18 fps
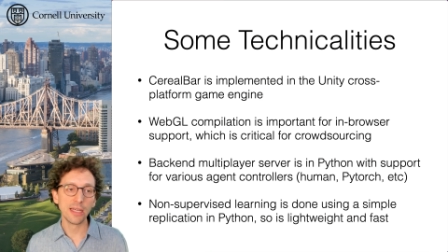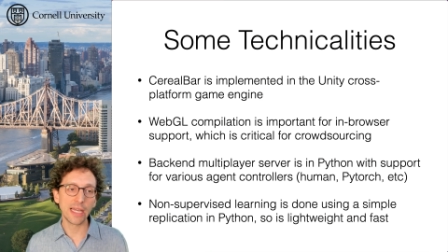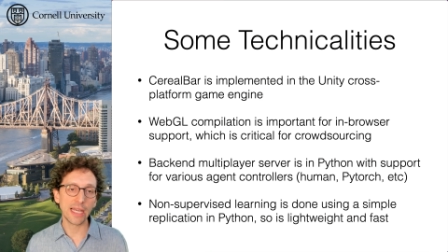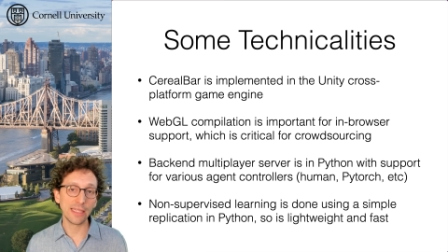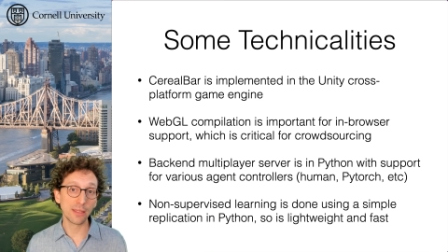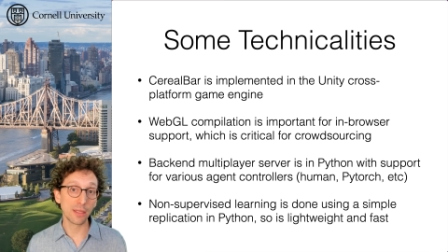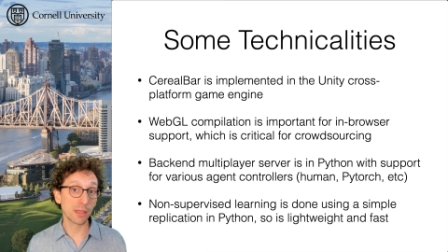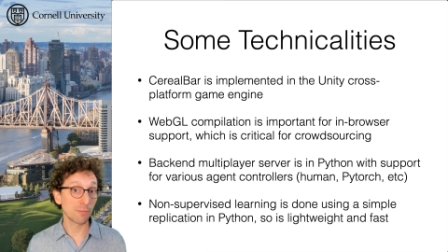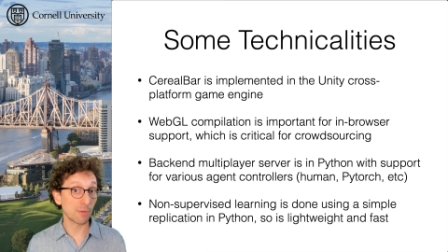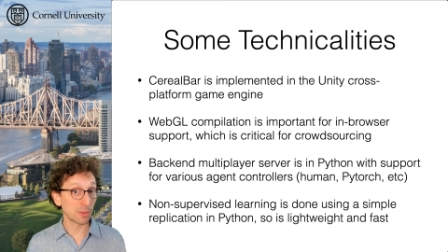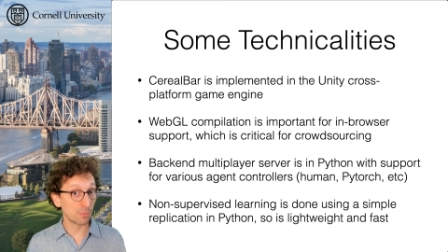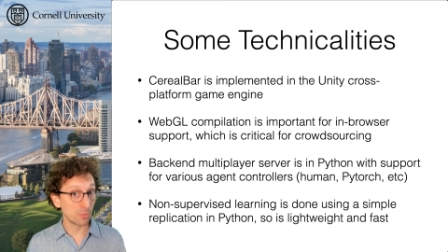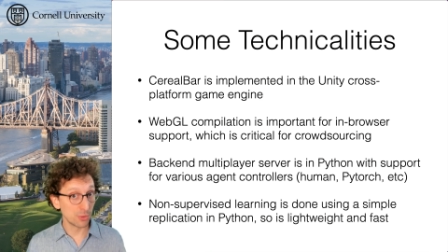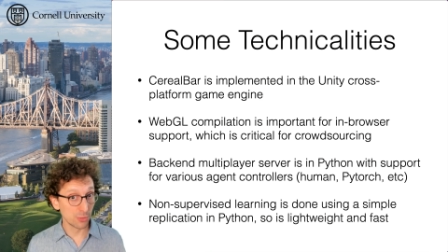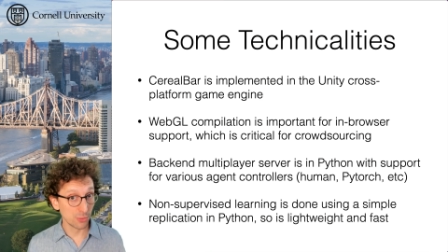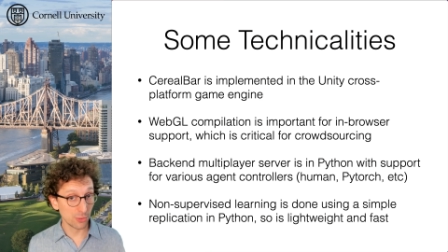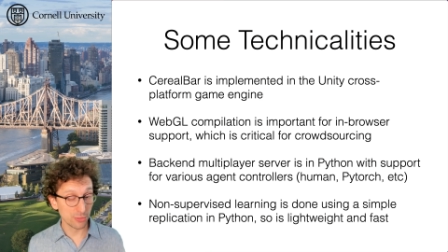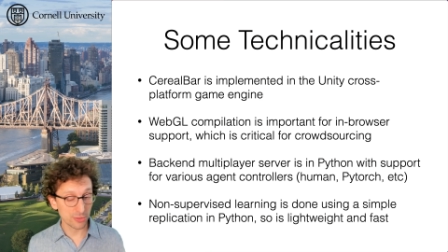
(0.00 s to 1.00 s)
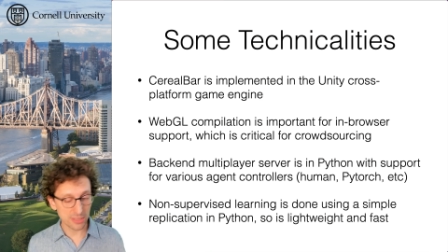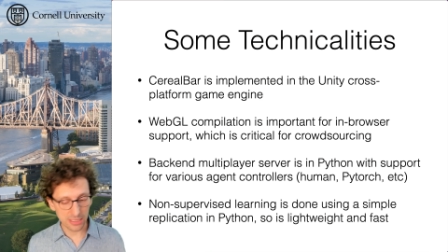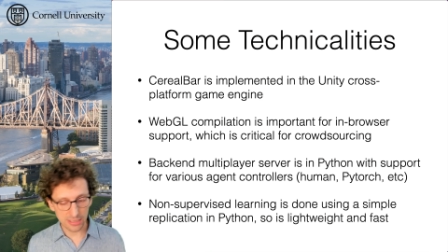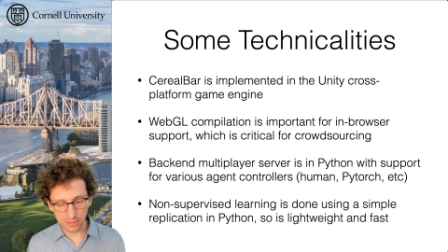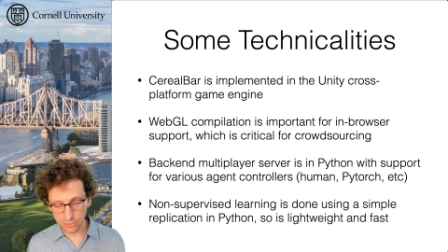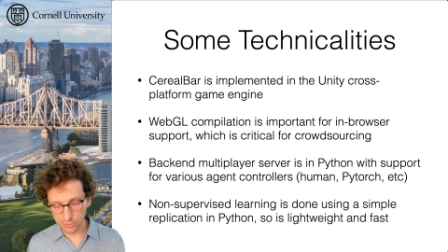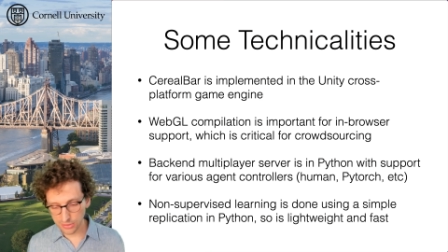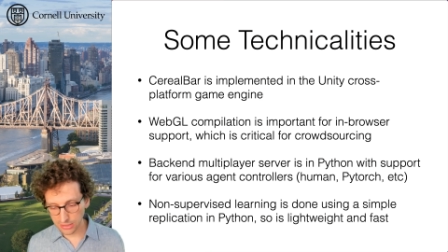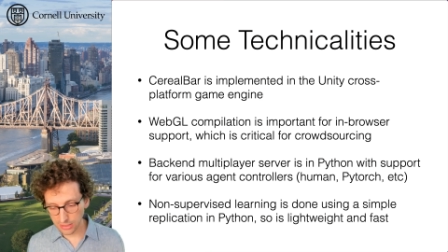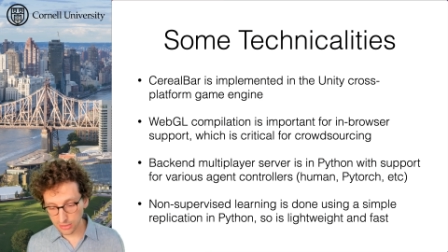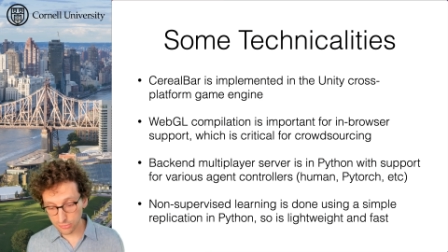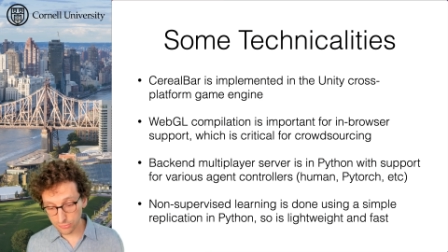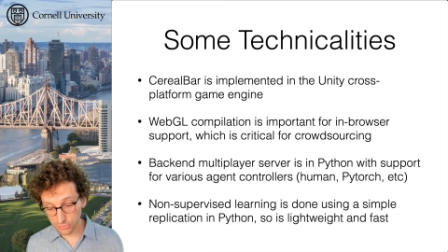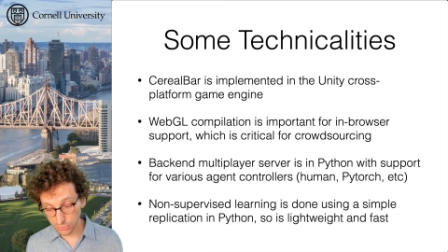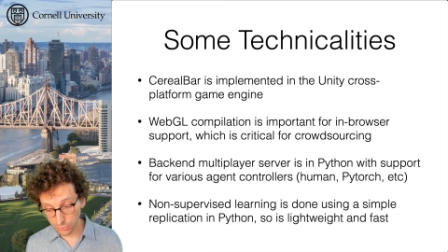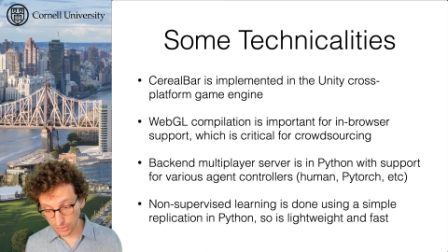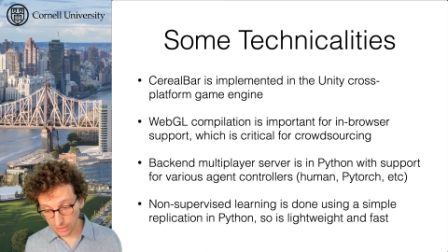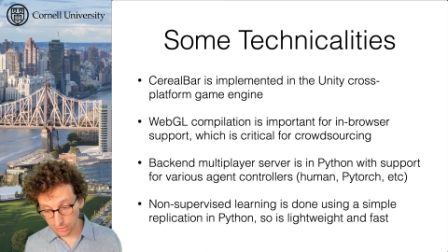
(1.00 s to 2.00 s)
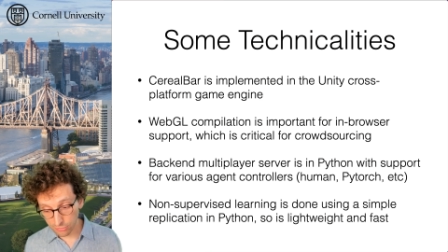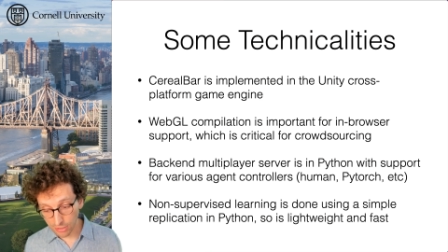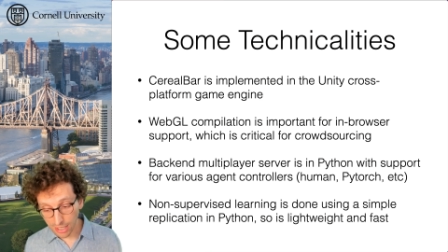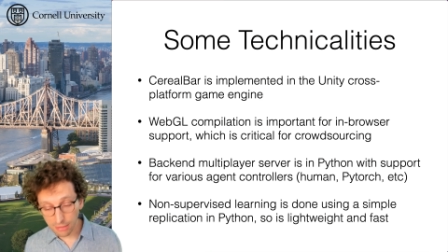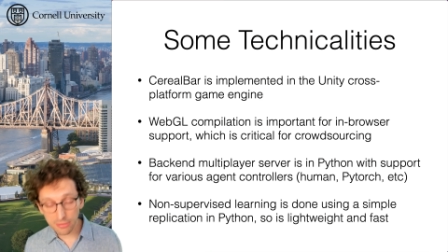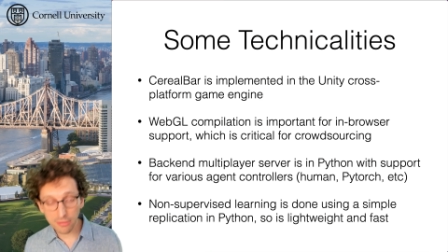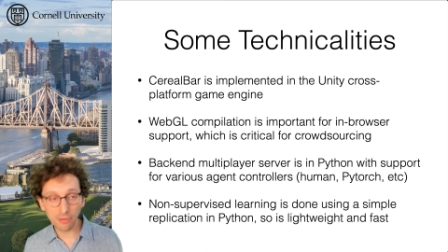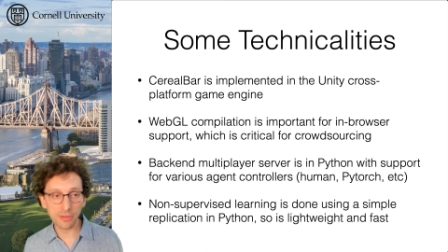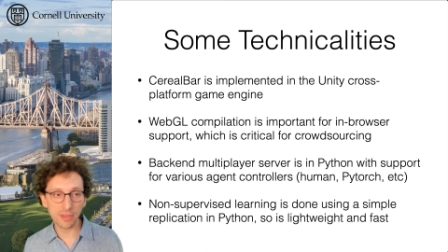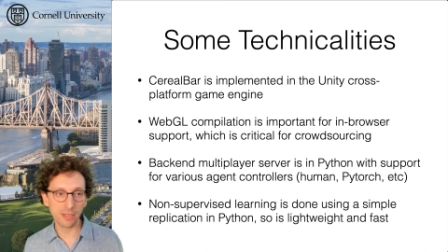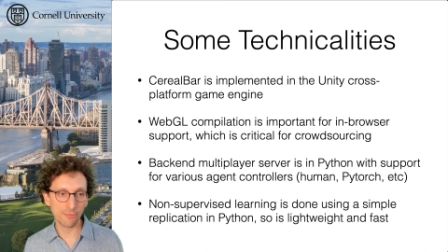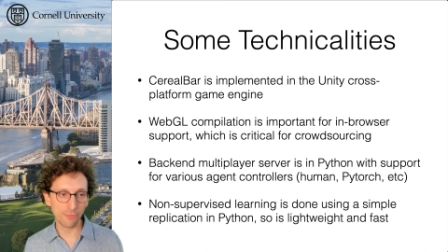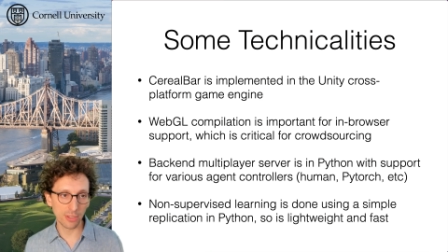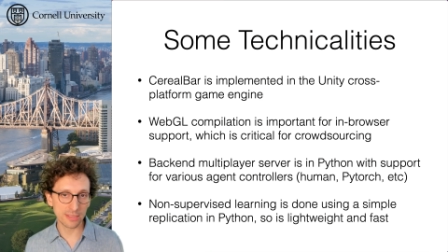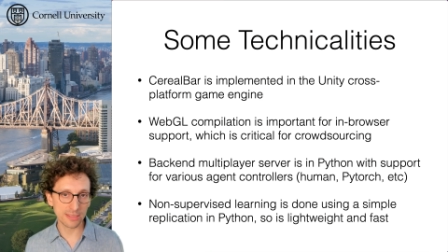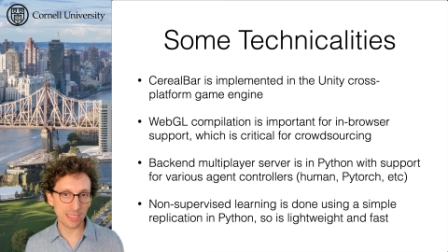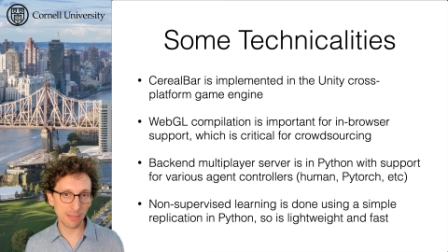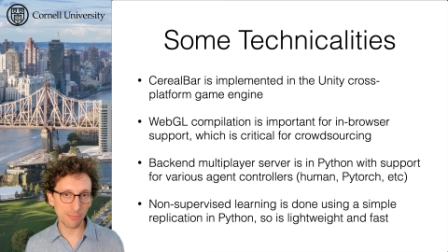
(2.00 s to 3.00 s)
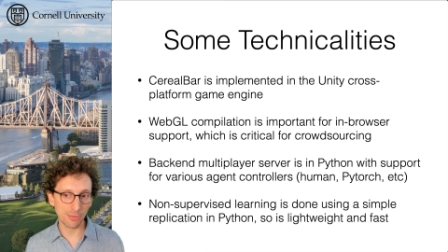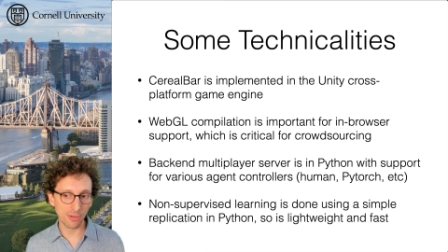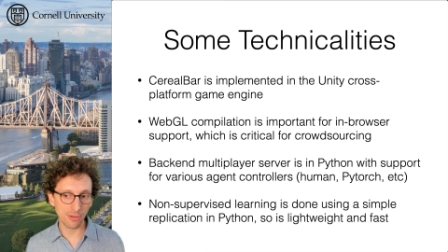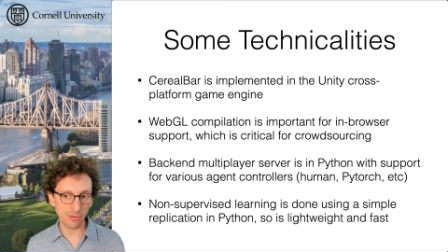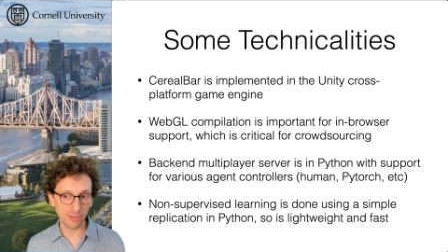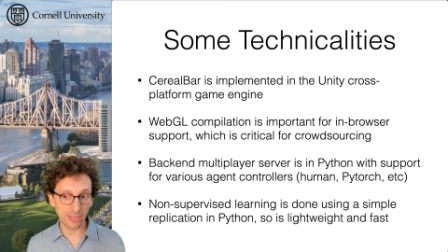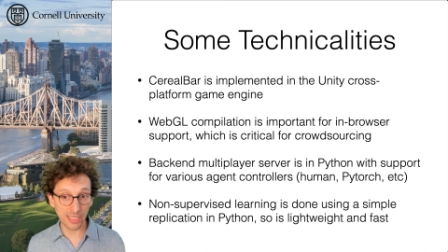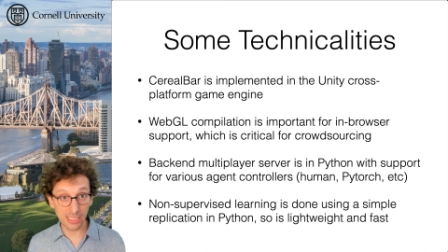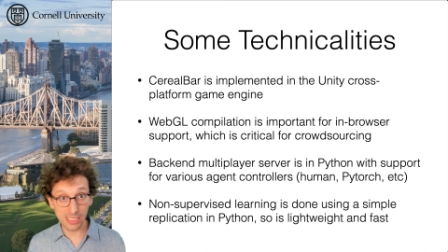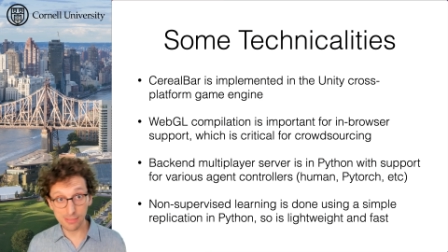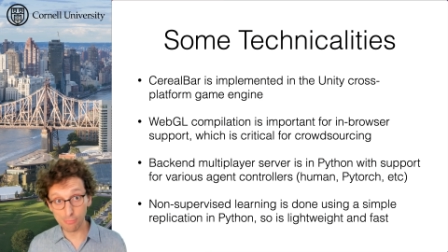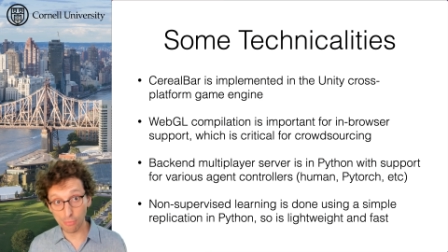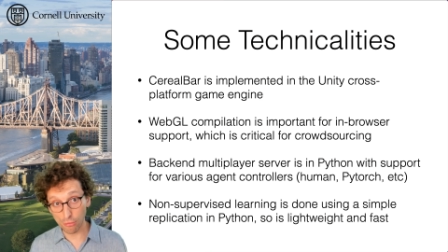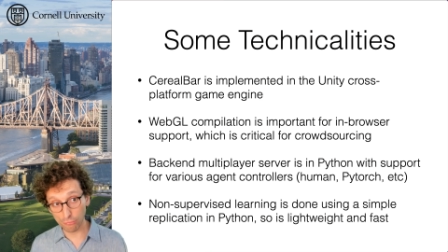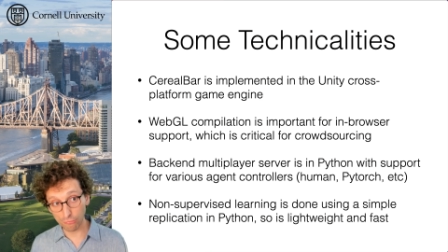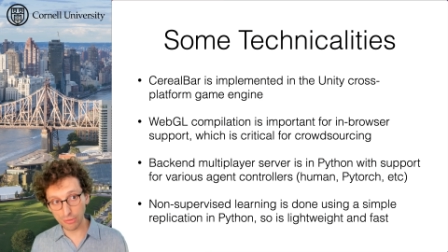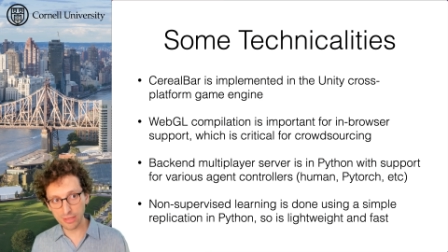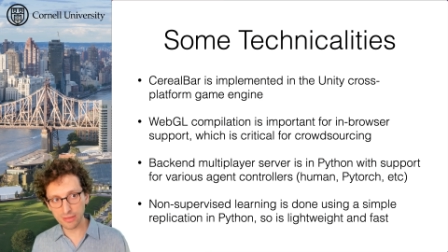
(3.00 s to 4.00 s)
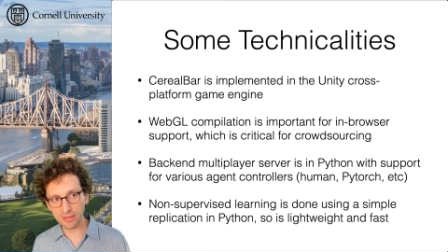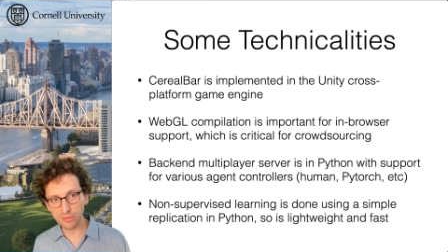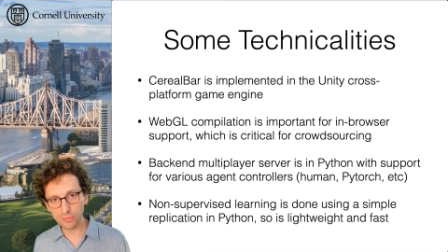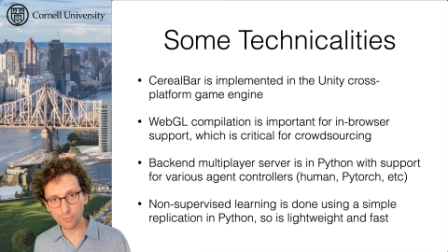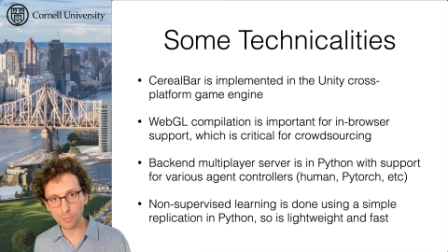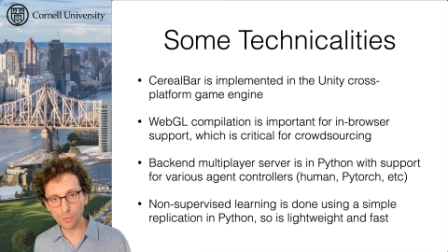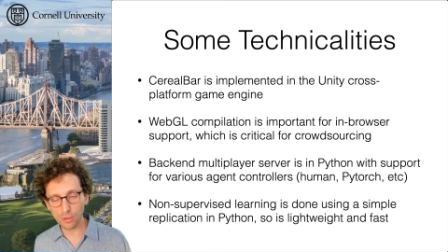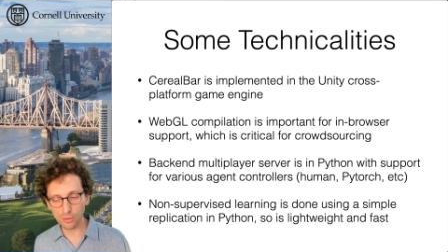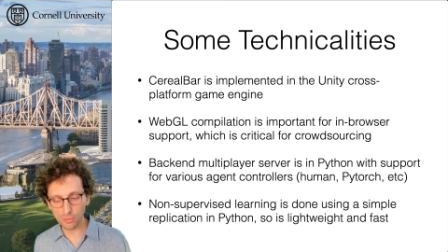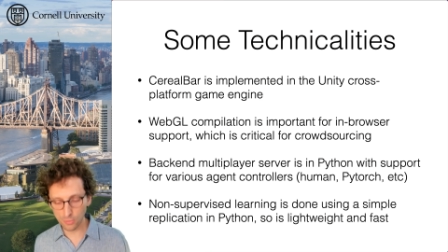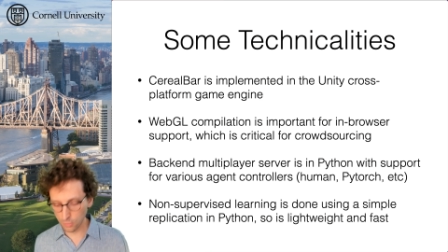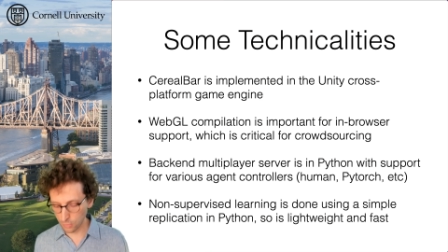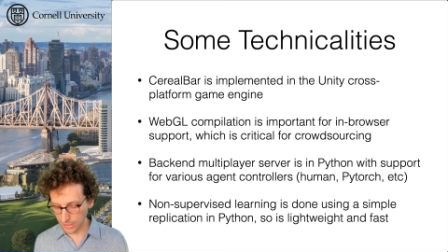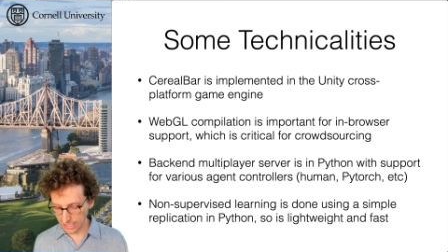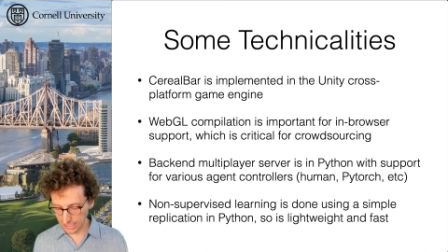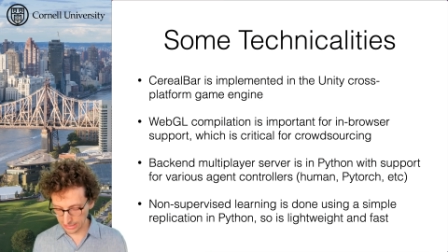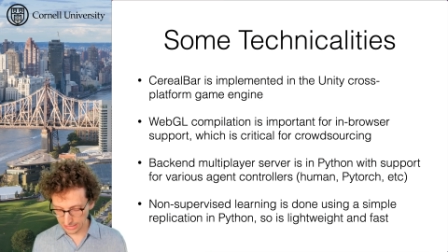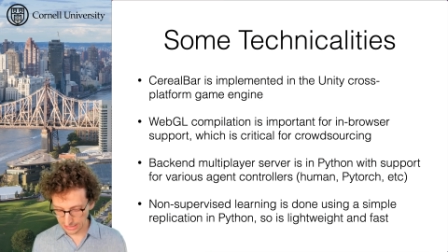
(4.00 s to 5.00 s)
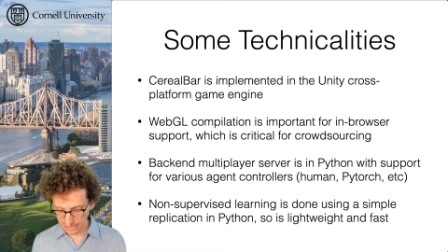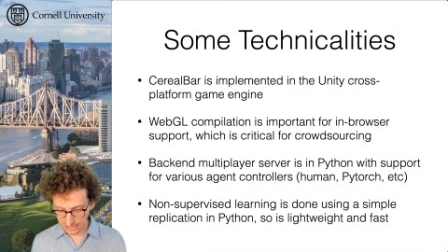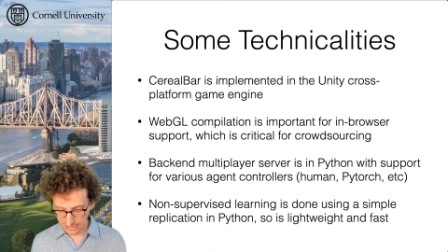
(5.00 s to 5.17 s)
and this is what we do during crowdsourcing, for example, and in more recent work when